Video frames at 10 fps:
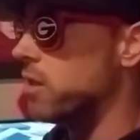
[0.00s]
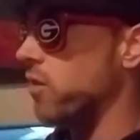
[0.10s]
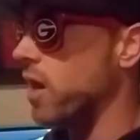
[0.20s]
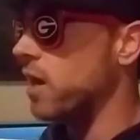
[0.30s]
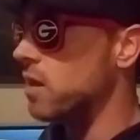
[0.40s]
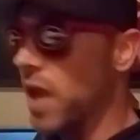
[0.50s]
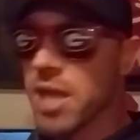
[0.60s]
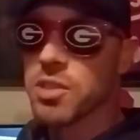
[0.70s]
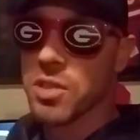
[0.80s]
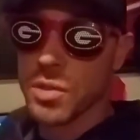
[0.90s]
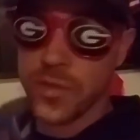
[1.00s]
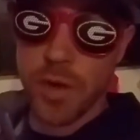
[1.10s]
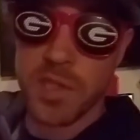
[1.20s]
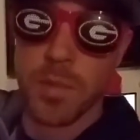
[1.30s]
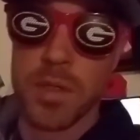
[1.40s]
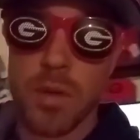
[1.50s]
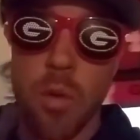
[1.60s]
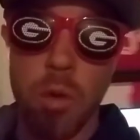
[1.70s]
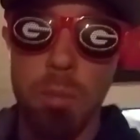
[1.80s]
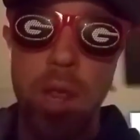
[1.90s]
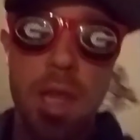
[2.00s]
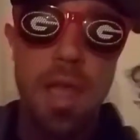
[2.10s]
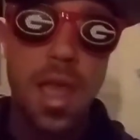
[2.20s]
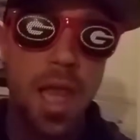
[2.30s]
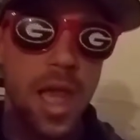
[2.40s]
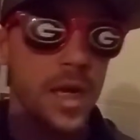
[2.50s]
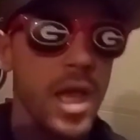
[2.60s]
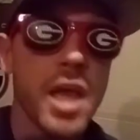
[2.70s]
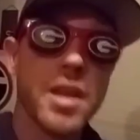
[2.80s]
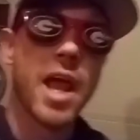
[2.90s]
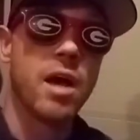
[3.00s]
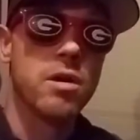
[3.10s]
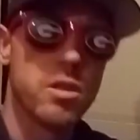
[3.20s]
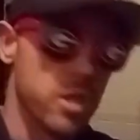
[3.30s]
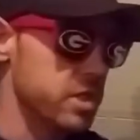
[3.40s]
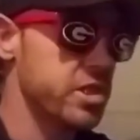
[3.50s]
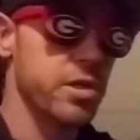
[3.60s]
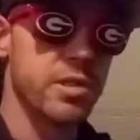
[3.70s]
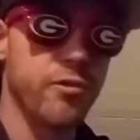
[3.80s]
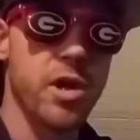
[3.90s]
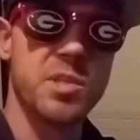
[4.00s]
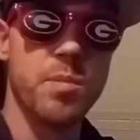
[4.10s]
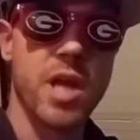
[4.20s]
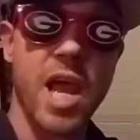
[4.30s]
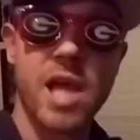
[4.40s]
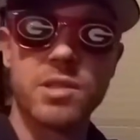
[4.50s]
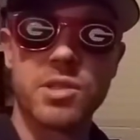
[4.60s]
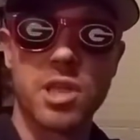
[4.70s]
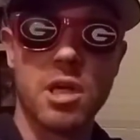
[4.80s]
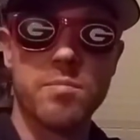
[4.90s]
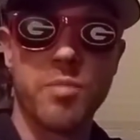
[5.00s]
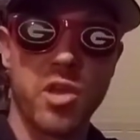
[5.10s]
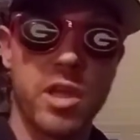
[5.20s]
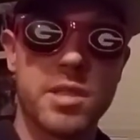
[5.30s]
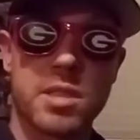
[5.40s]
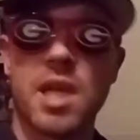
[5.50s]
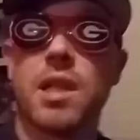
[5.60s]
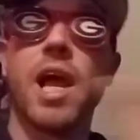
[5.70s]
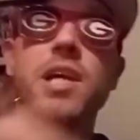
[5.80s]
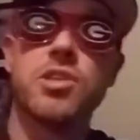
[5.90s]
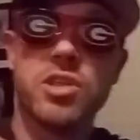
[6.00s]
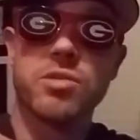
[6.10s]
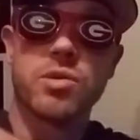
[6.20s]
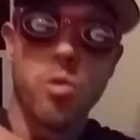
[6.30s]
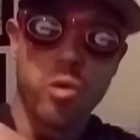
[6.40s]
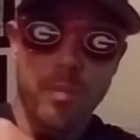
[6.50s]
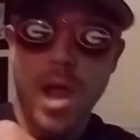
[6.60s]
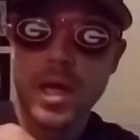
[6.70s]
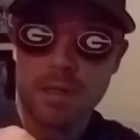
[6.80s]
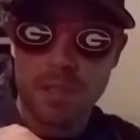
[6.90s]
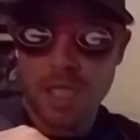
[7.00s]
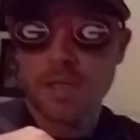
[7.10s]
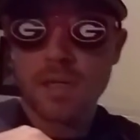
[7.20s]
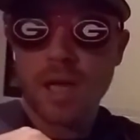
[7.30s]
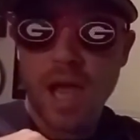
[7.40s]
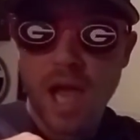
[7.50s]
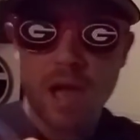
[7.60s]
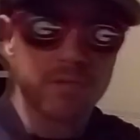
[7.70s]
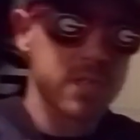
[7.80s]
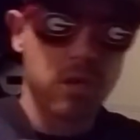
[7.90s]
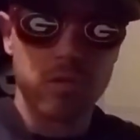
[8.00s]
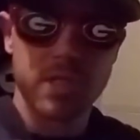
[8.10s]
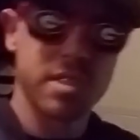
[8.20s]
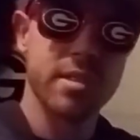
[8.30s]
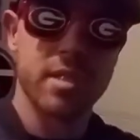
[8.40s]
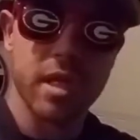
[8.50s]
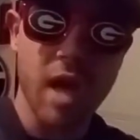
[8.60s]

that last year's freshman quarterback had. Now, this year's freshman has some things that last year's quarterback didn't have. So this isn't a